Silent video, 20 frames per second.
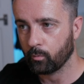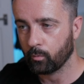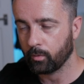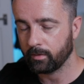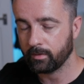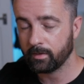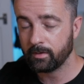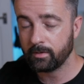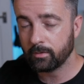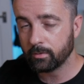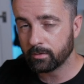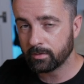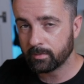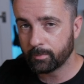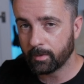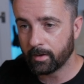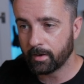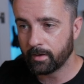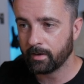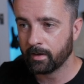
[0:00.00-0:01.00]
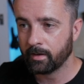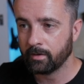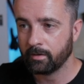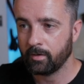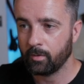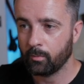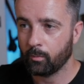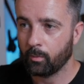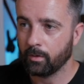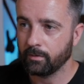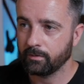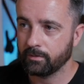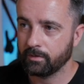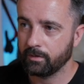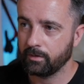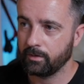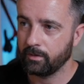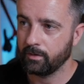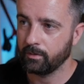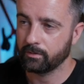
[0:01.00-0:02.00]
within your spider, you want to
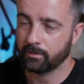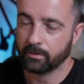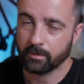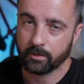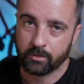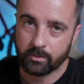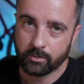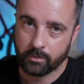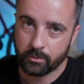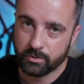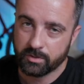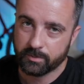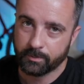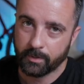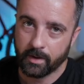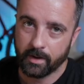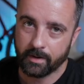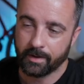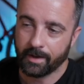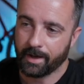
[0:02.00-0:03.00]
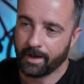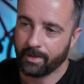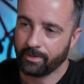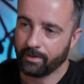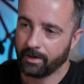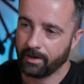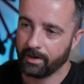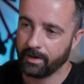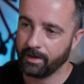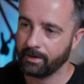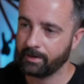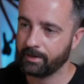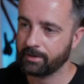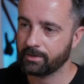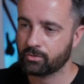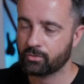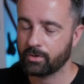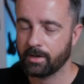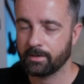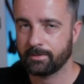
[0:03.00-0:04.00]
use the crawl spider and the link
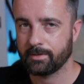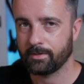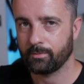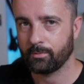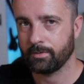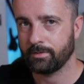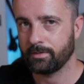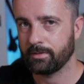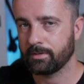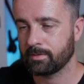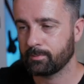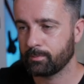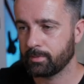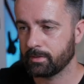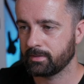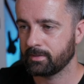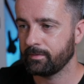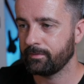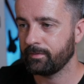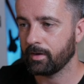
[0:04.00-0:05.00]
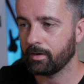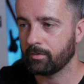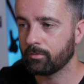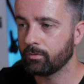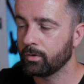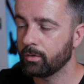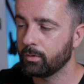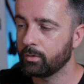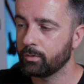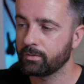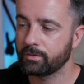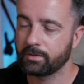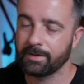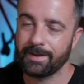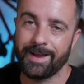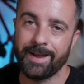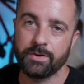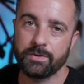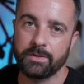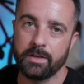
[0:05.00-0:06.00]
extractor with the specific rules to
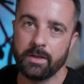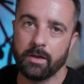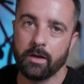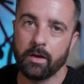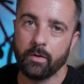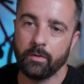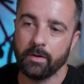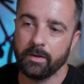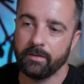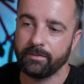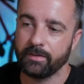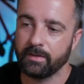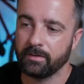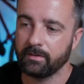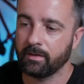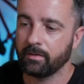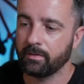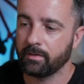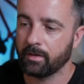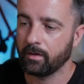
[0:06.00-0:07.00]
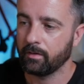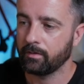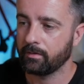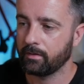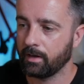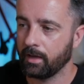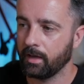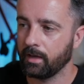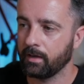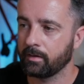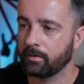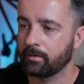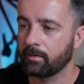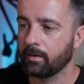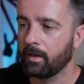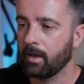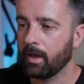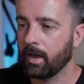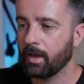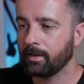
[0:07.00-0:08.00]
actually only visit those links,
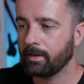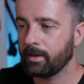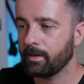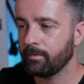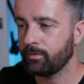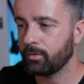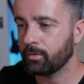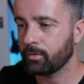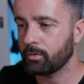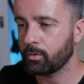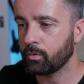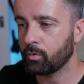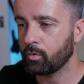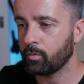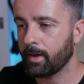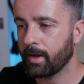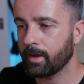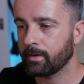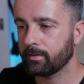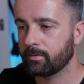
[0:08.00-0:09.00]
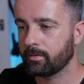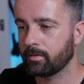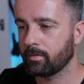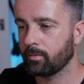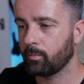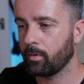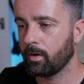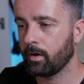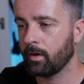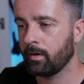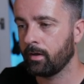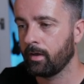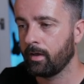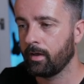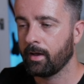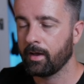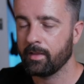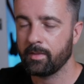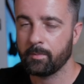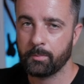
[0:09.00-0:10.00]
and give your callback to the one
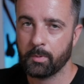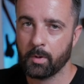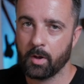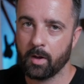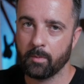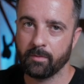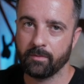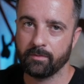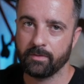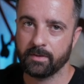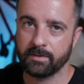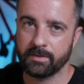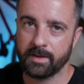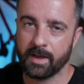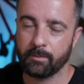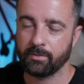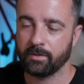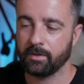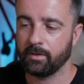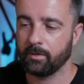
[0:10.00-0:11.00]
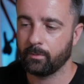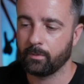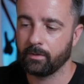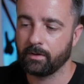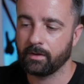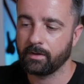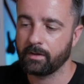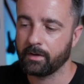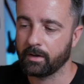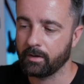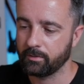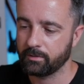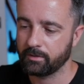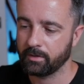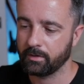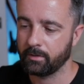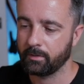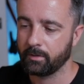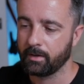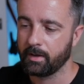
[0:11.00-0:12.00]
at the bottom of the depth that you want to go
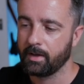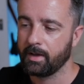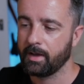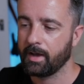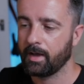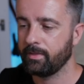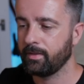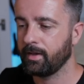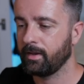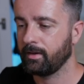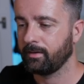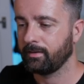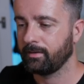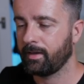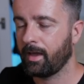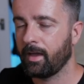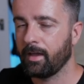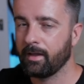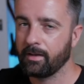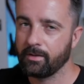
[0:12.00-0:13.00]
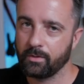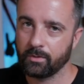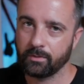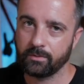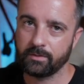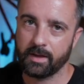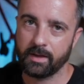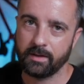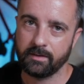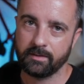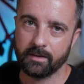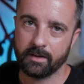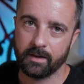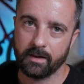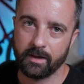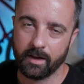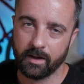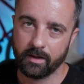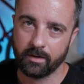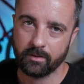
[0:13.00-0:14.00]
to, and then get your data
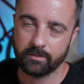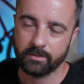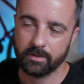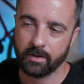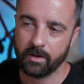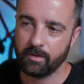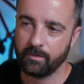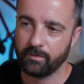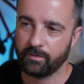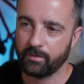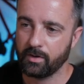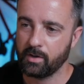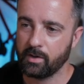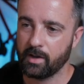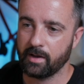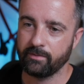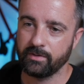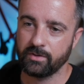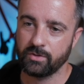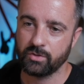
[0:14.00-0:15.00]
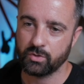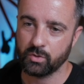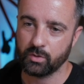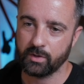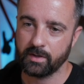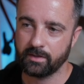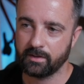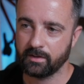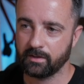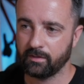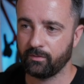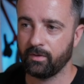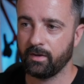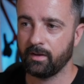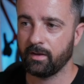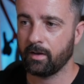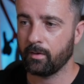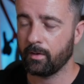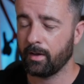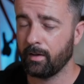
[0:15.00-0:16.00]
out. So hopefully you have enjoyed this
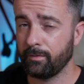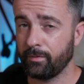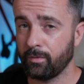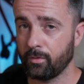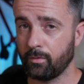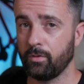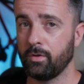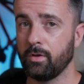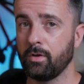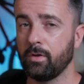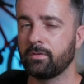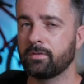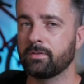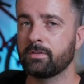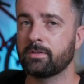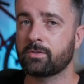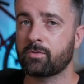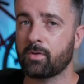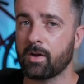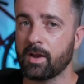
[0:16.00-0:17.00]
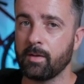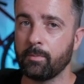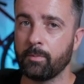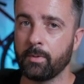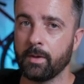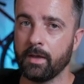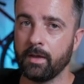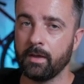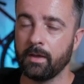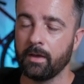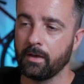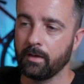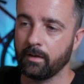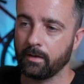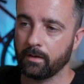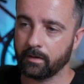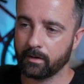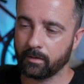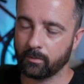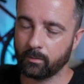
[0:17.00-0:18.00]
video. If you're new to Scrapy,
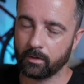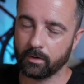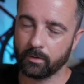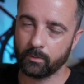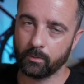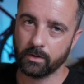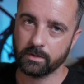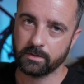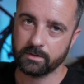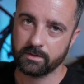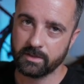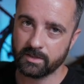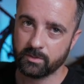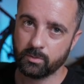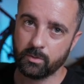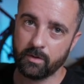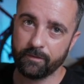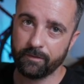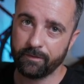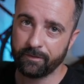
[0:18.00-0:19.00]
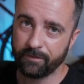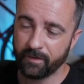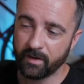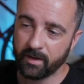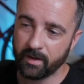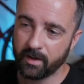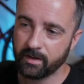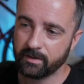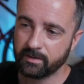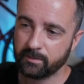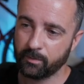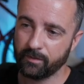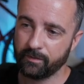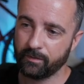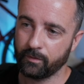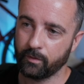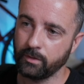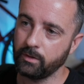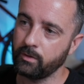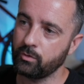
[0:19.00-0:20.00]
you're going to want to watch this one first
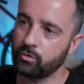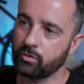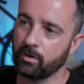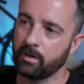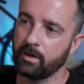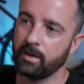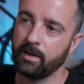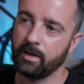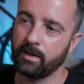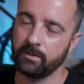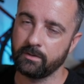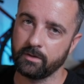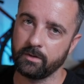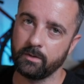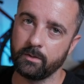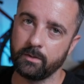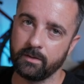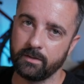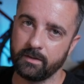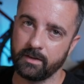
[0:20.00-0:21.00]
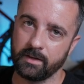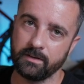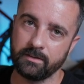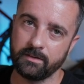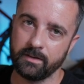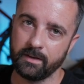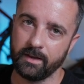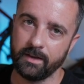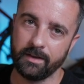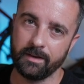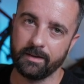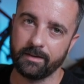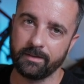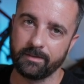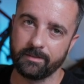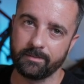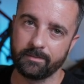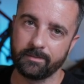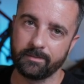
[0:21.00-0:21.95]
before you try and do this here.